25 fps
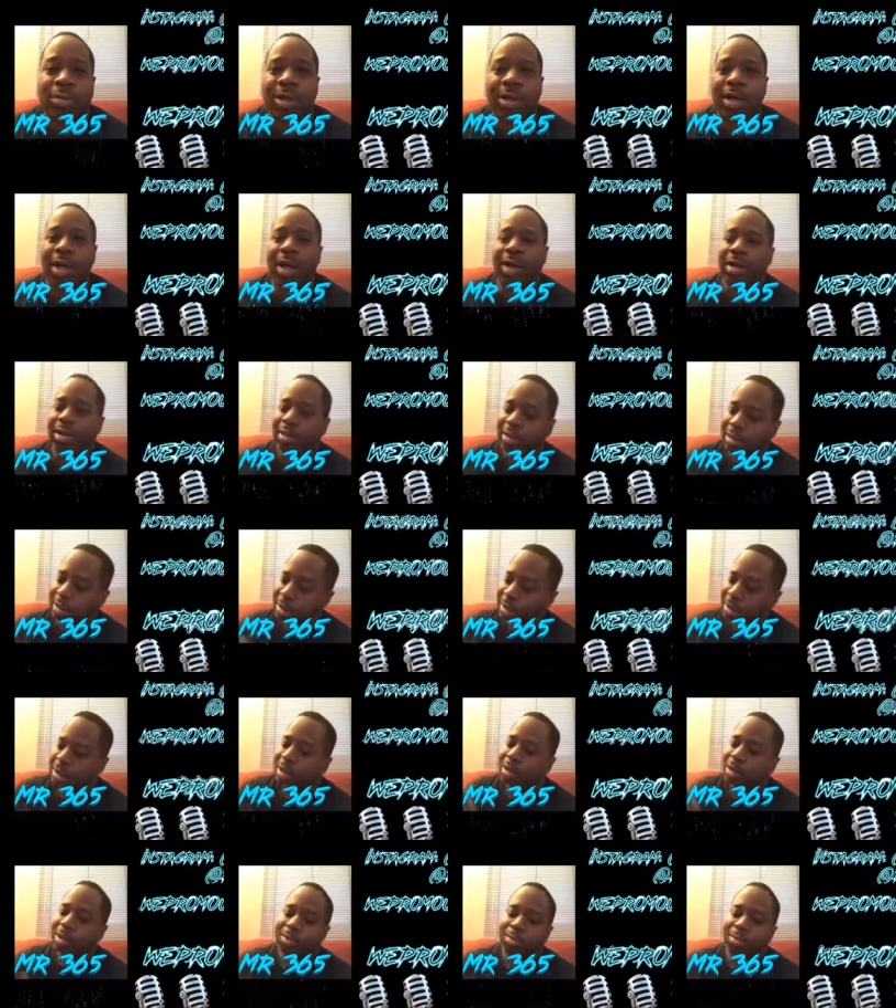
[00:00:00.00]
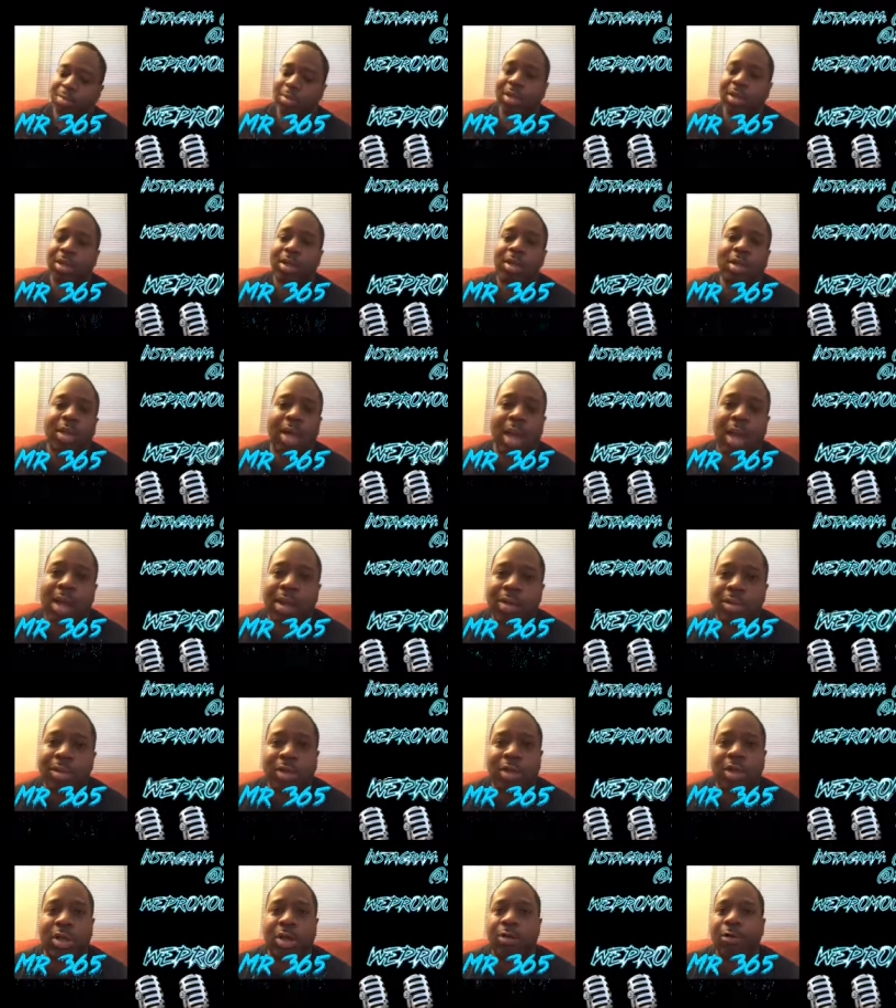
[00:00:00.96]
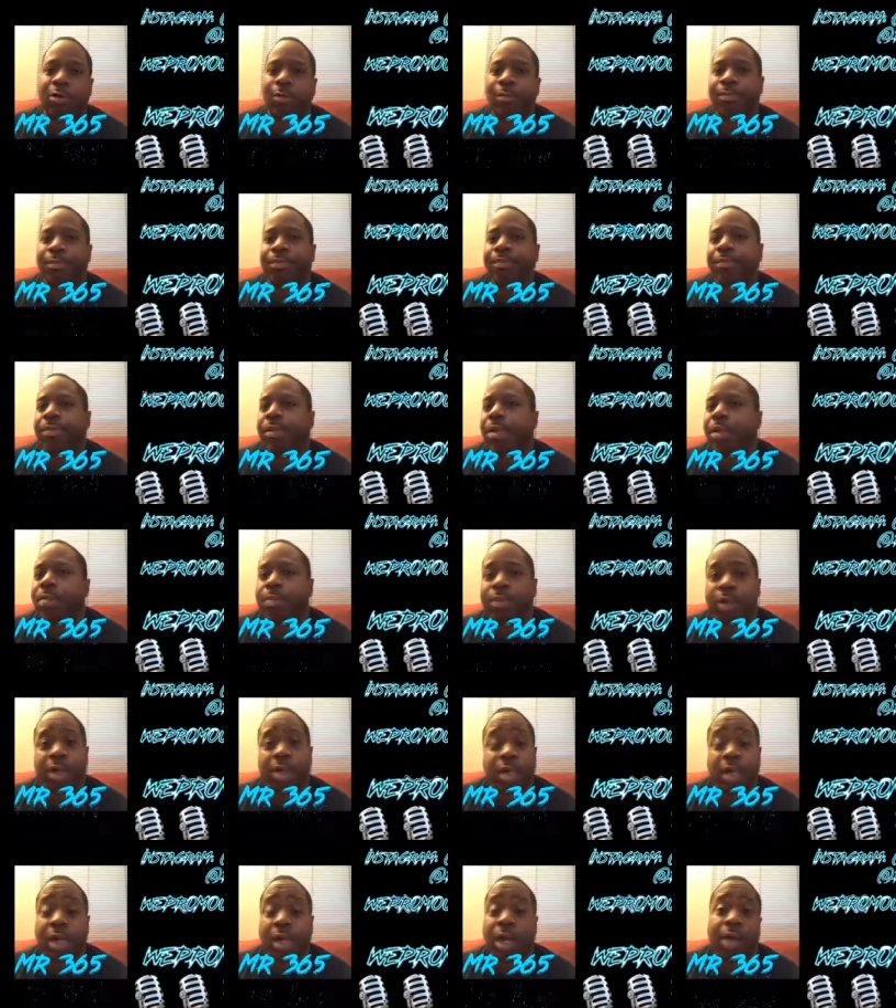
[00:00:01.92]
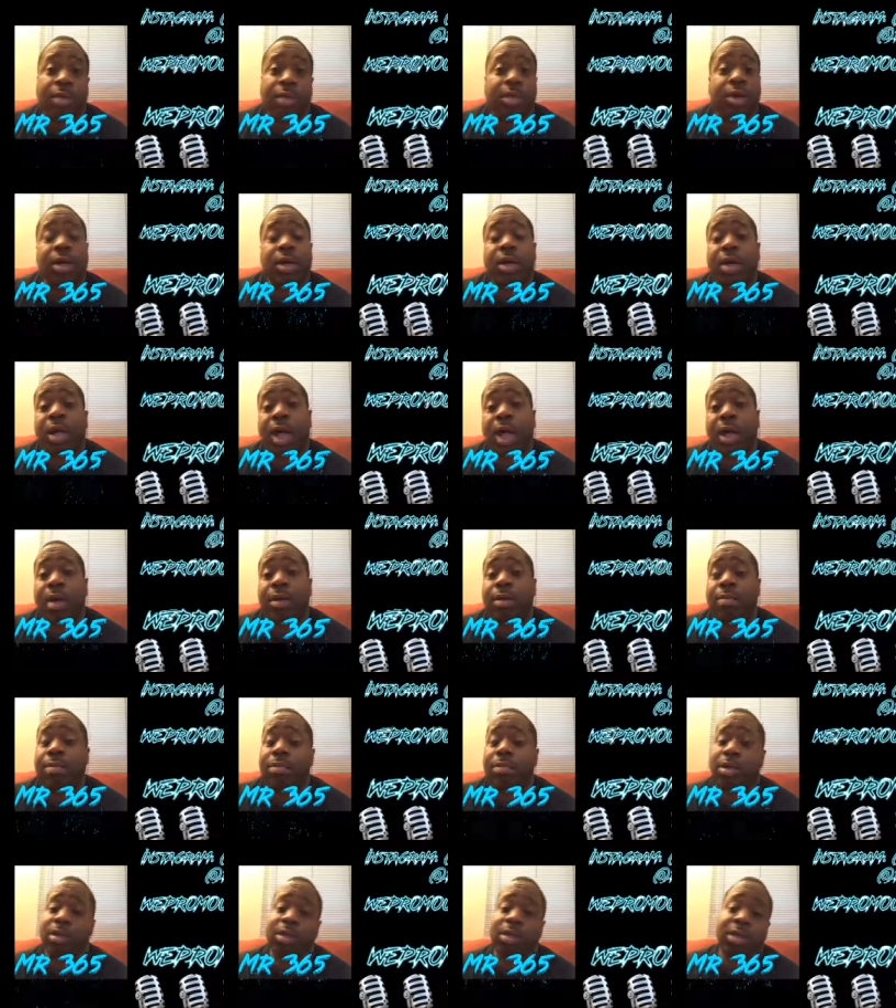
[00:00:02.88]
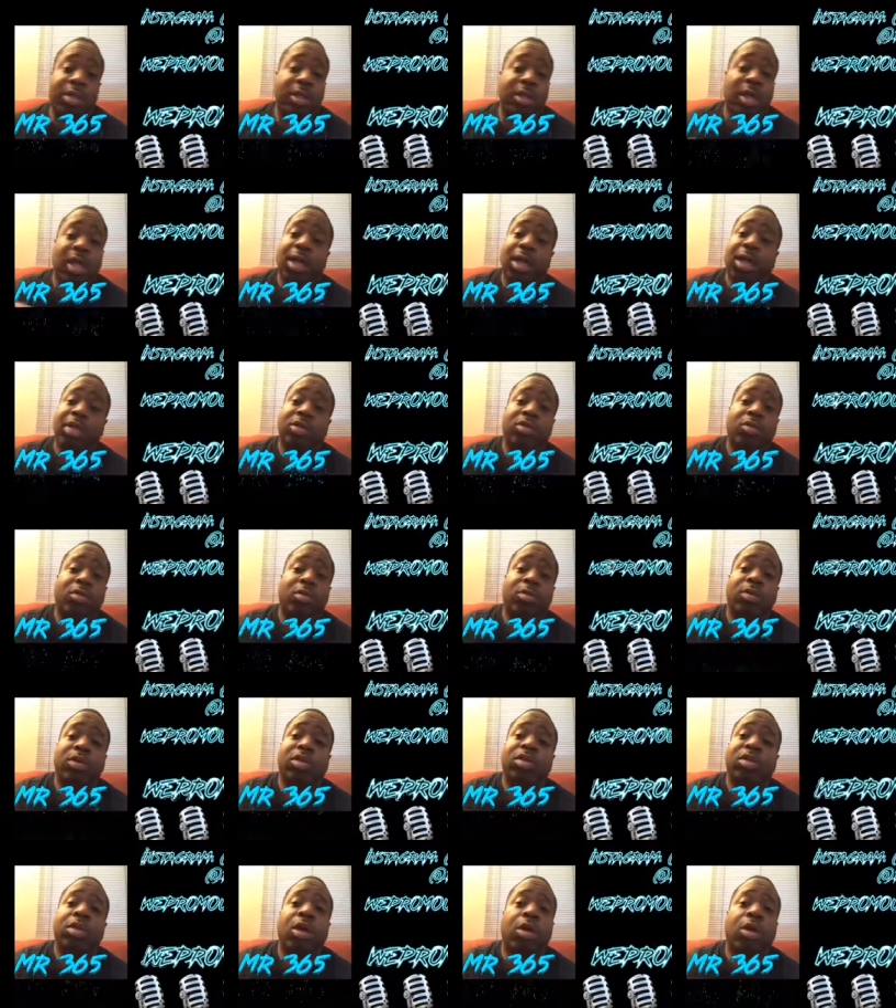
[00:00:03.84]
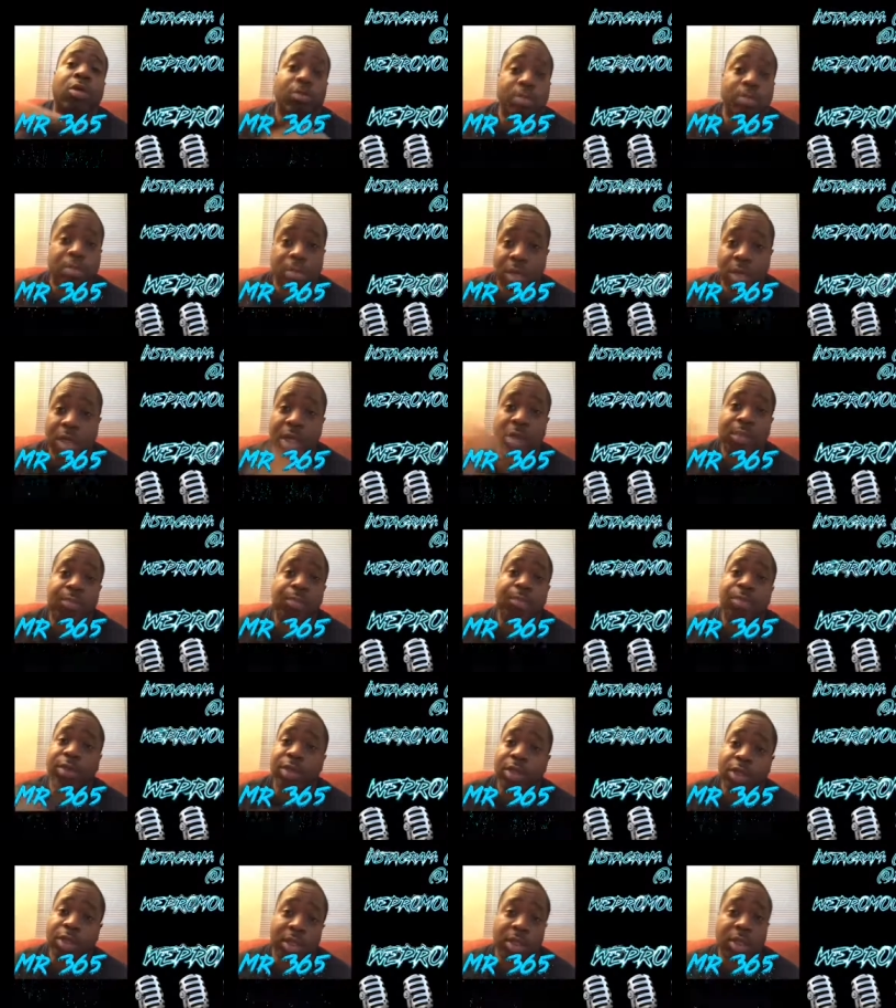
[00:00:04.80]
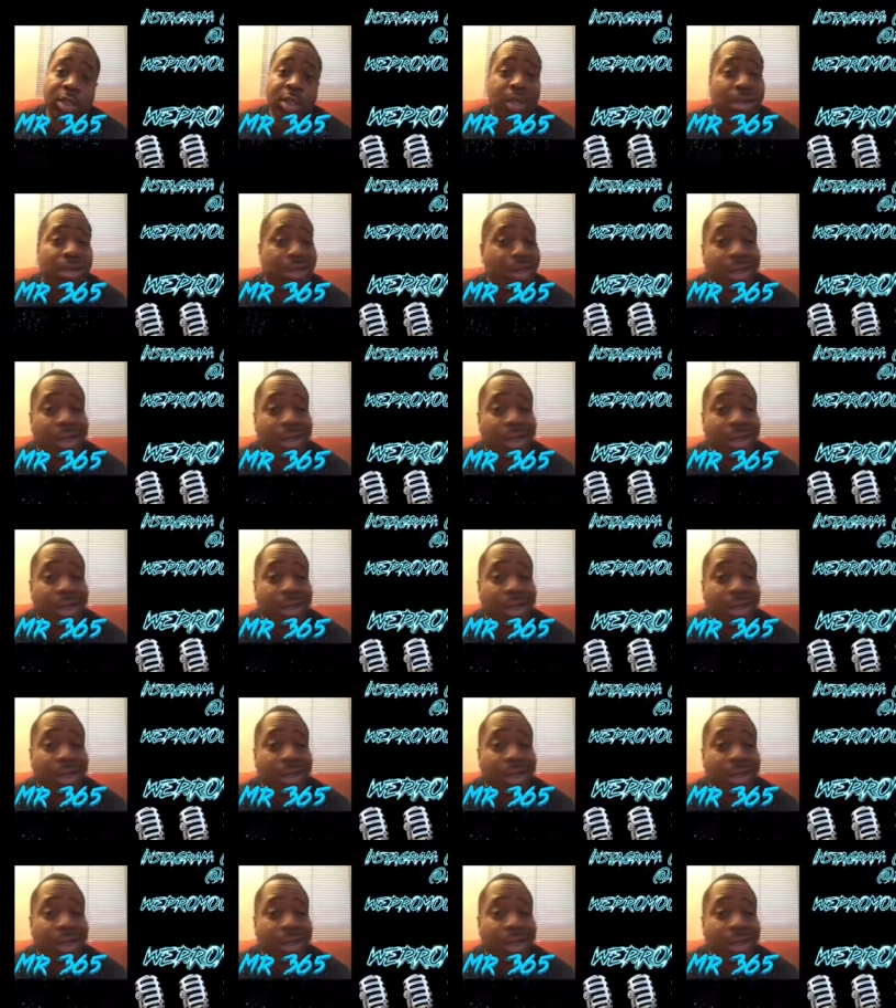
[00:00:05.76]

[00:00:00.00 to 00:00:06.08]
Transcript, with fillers: We gotta bring it down. So, but yeah, other than that, Jasiah, that song was dope. Keep pushing. You